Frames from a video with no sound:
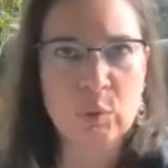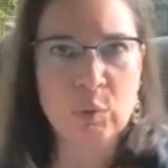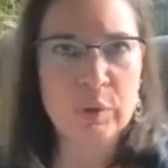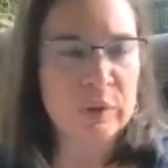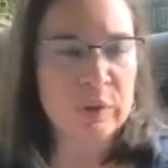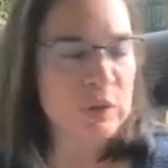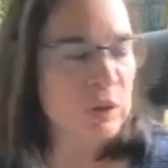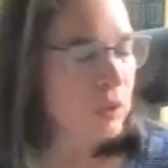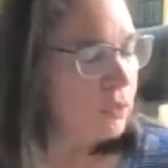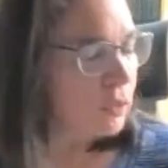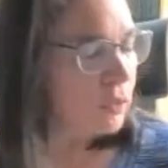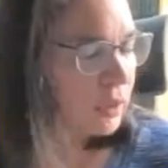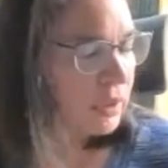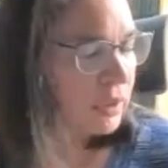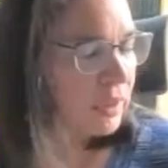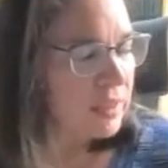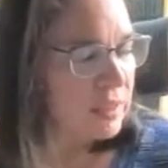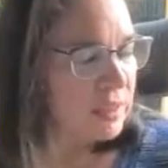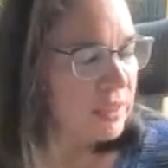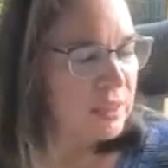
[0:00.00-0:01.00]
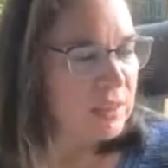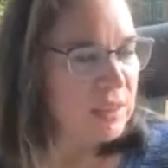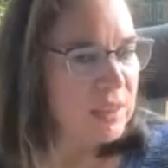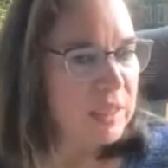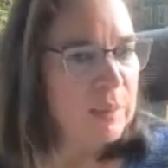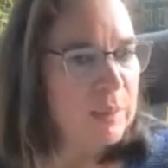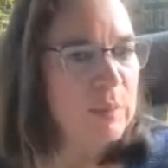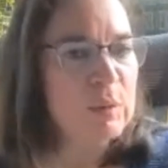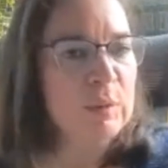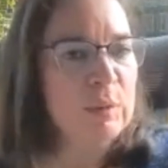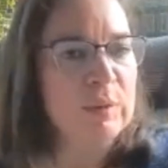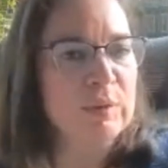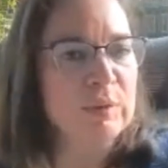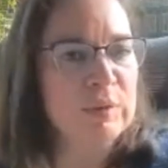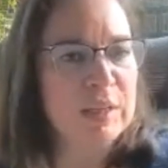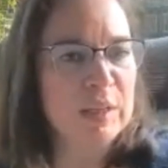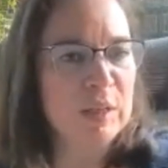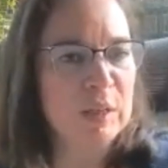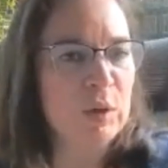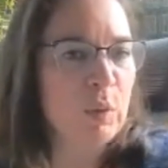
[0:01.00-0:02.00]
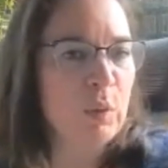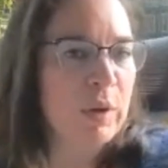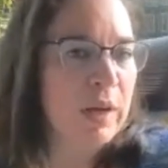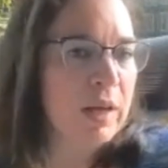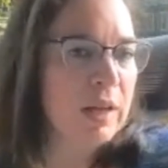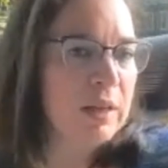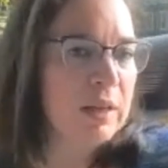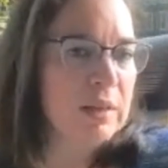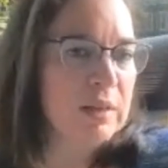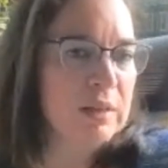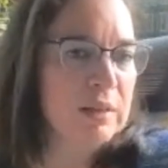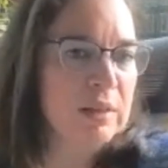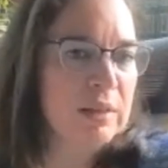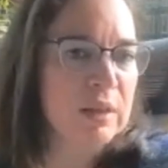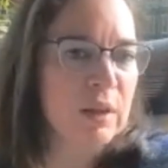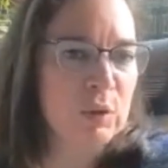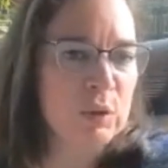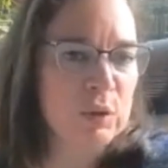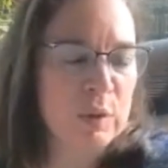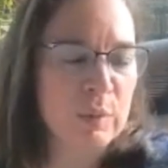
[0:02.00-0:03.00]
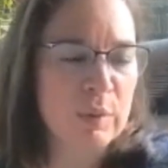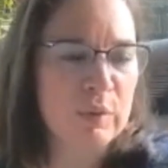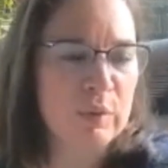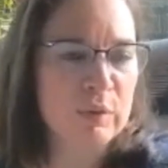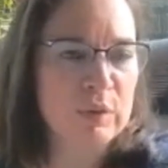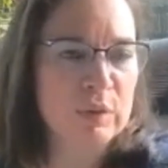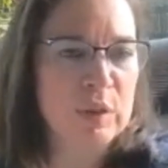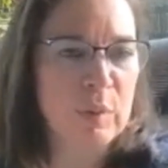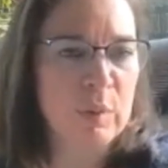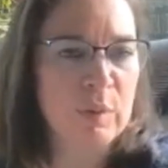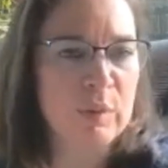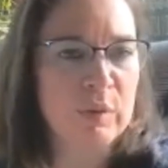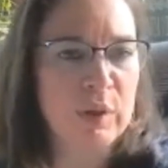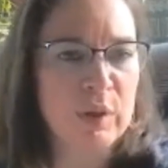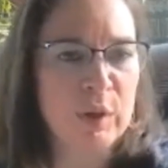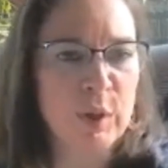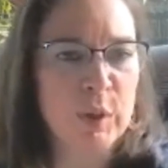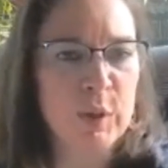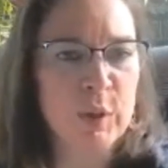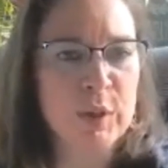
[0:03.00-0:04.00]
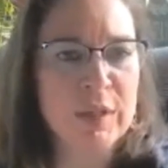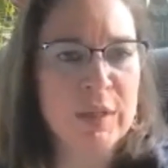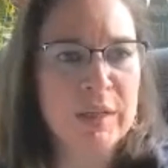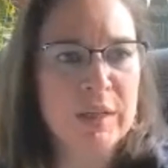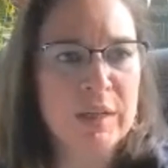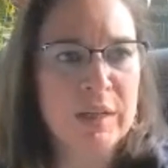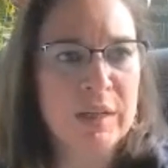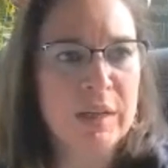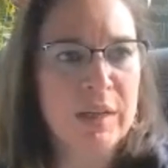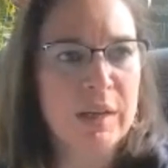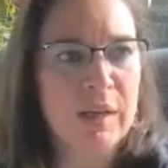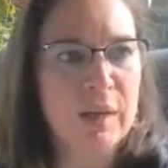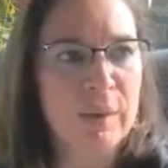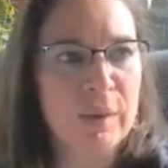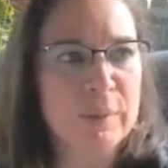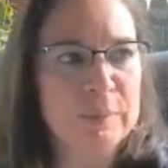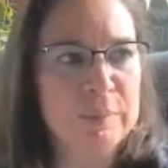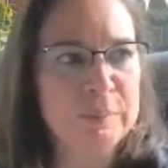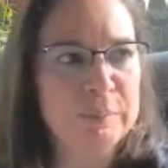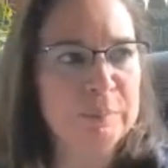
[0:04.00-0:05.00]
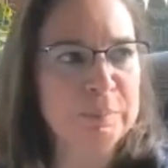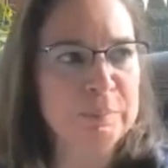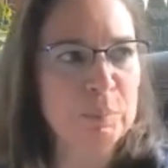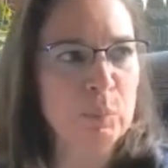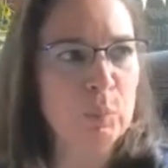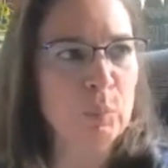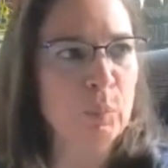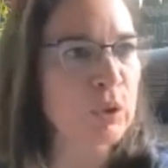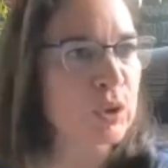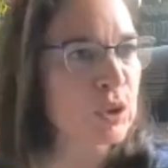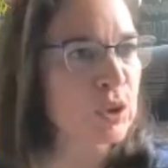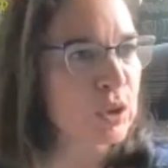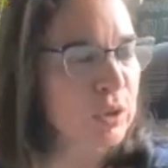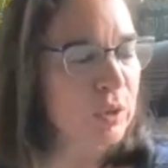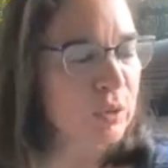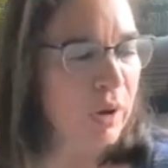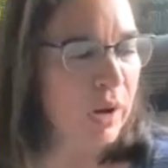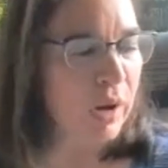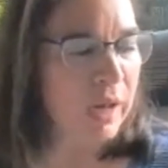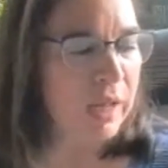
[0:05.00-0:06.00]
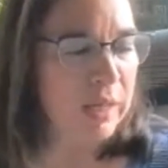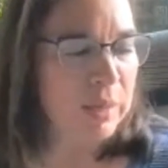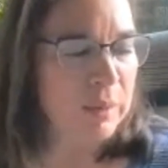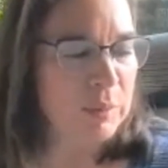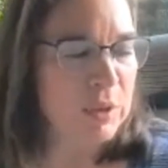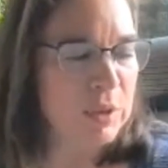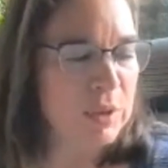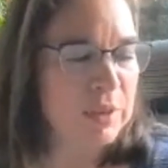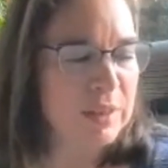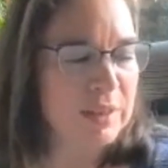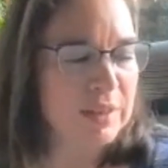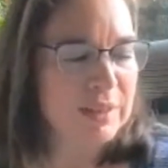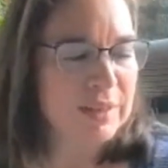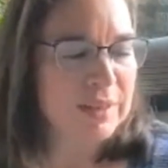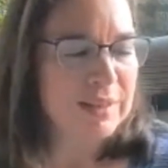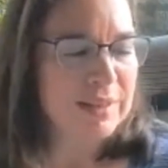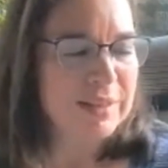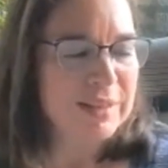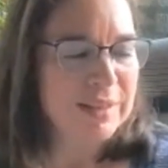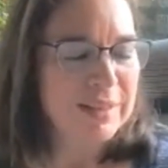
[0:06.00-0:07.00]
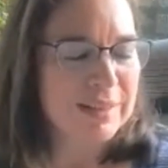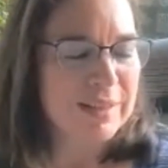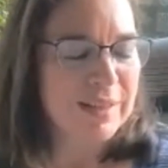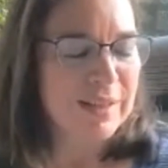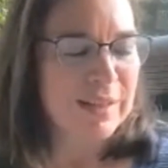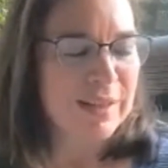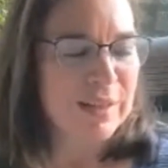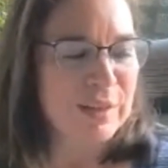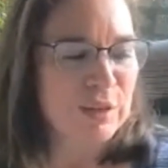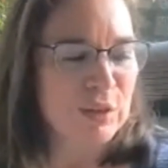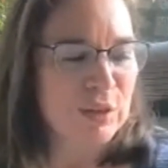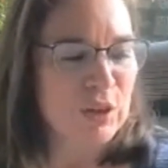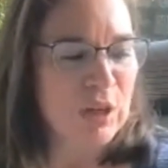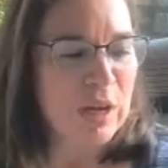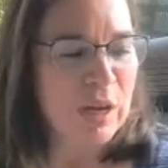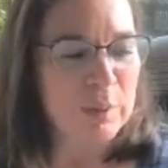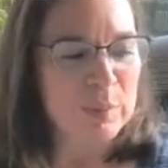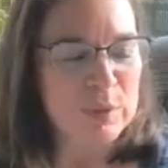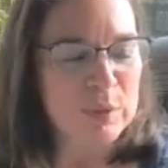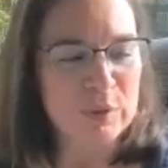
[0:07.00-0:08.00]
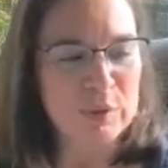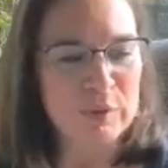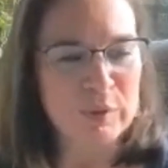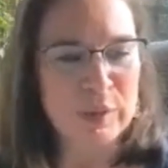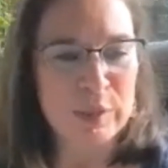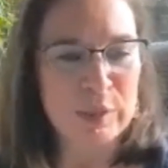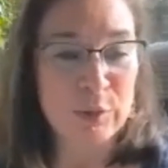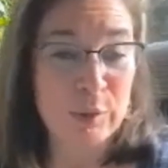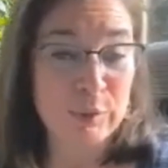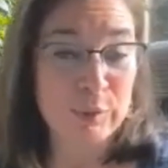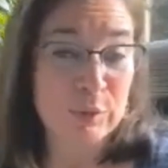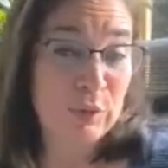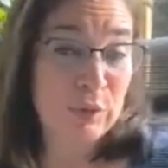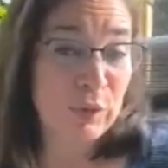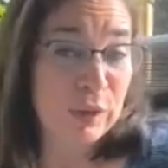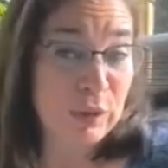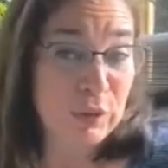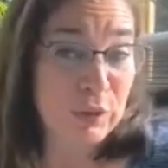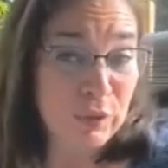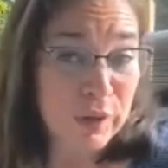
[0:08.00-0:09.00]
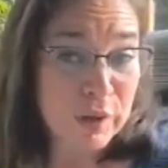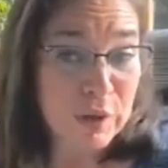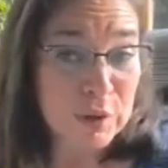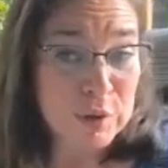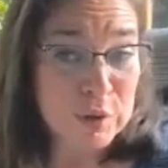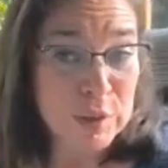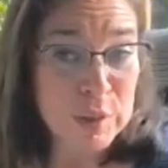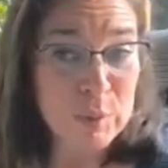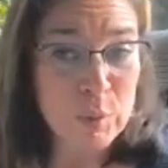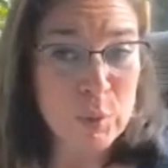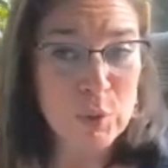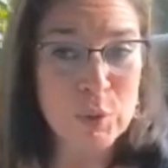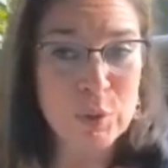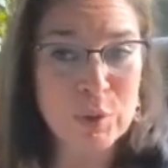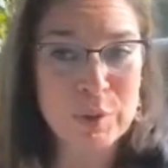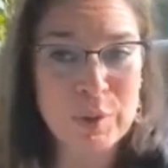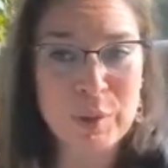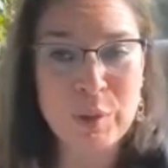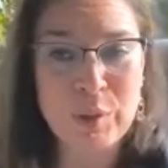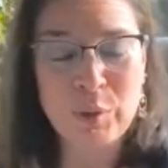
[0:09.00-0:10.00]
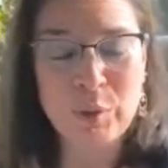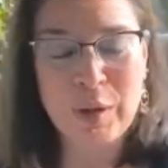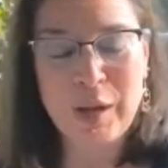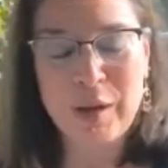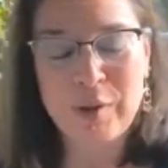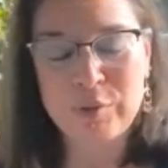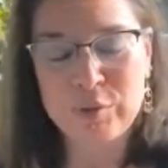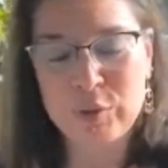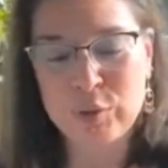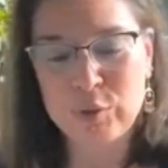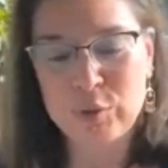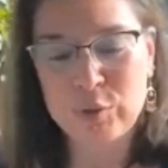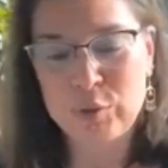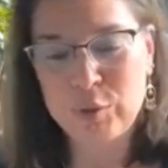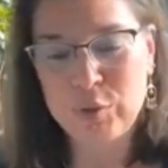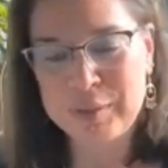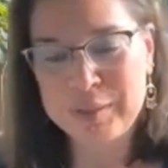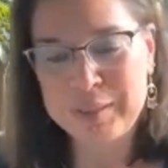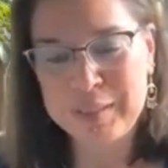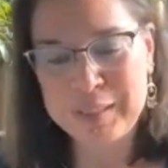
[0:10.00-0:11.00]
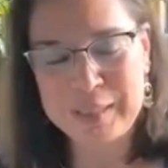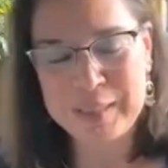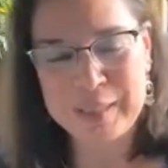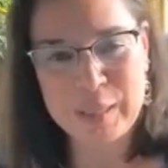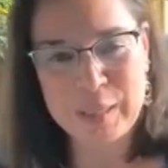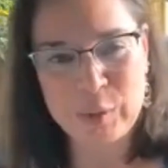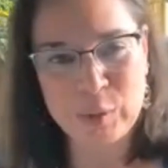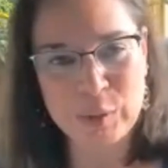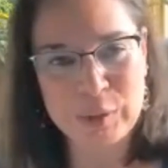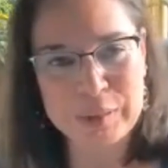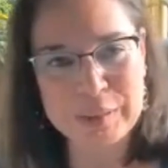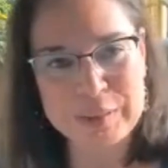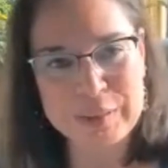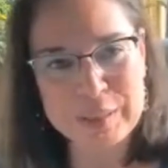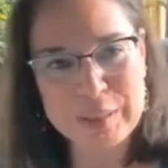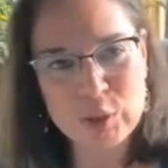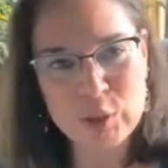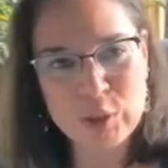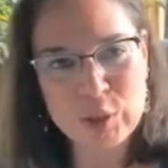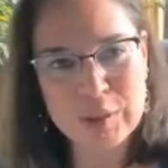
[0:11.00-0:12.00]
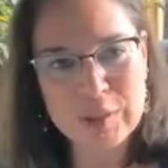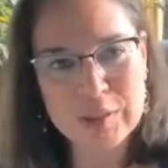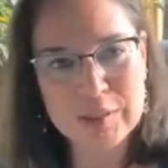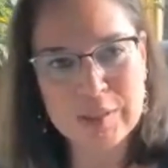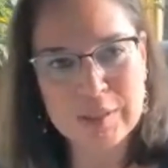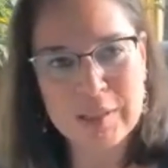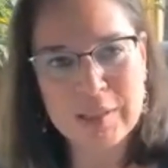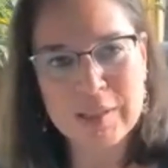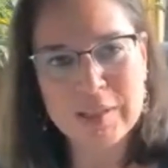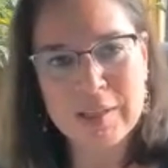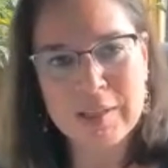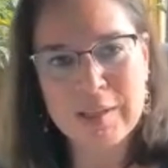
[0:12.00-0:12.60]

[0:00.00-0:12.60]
with self-organizing teams, we've taken away, some of their um, prescribed jobs of they don't have to fight the fires anymore. They don't have to do the day-to-day organization.